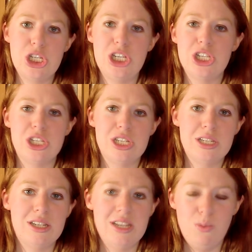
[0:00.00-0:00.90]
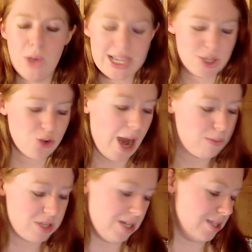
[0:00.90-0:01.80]
She just wears
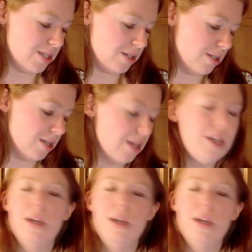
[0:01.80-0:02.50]
scraps and it's just